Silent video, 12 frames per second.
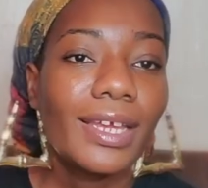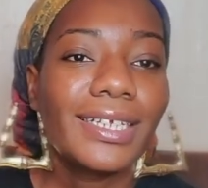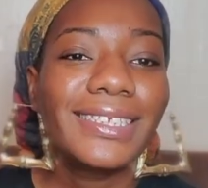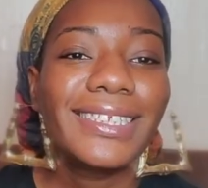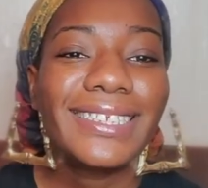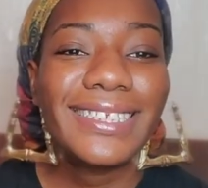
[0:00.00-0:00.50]

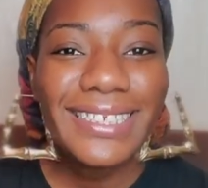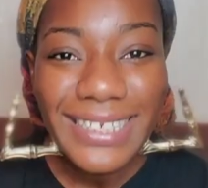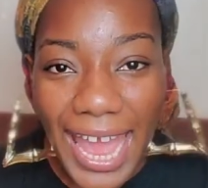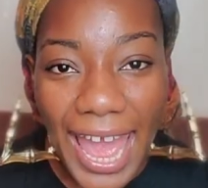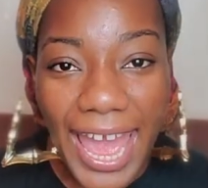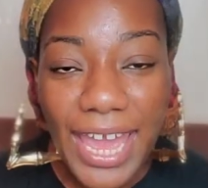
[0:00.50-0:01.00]

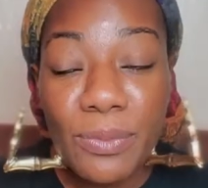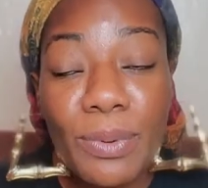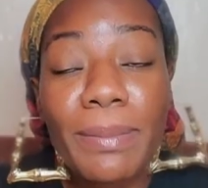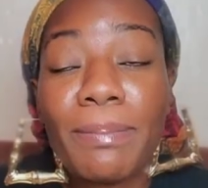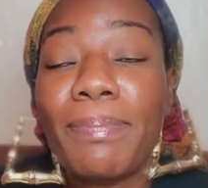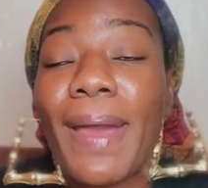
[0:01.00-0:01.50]
Today, we're
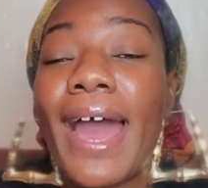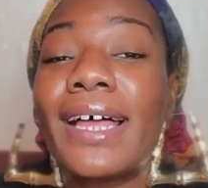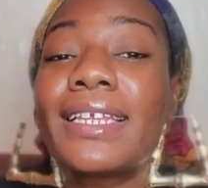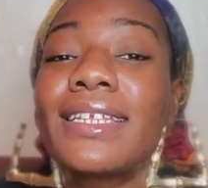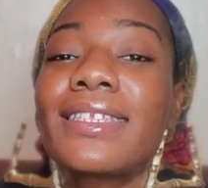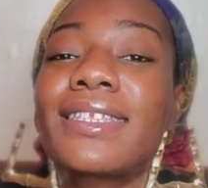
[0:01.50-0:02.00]

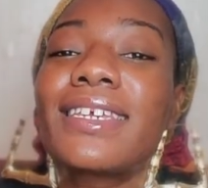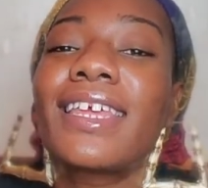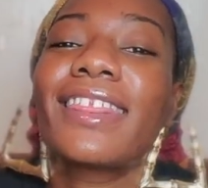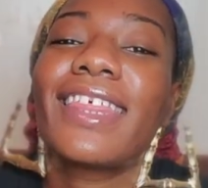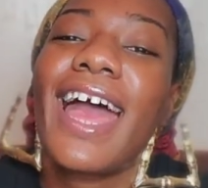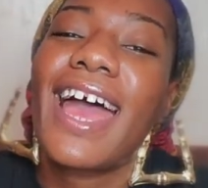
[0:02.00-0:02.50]
balancing
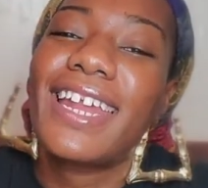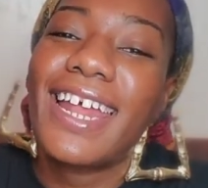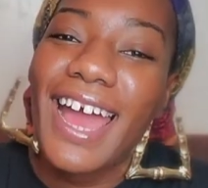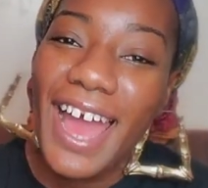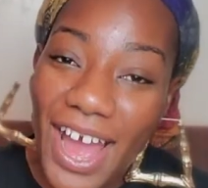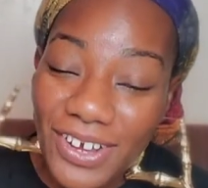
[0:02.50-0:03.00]
that
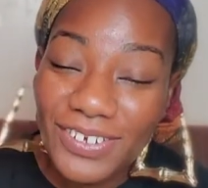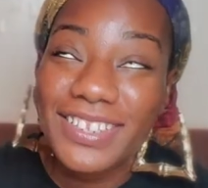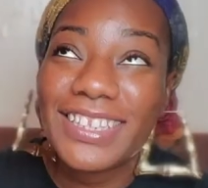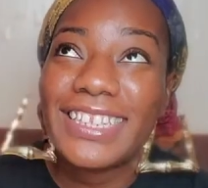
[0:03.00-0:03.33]
out.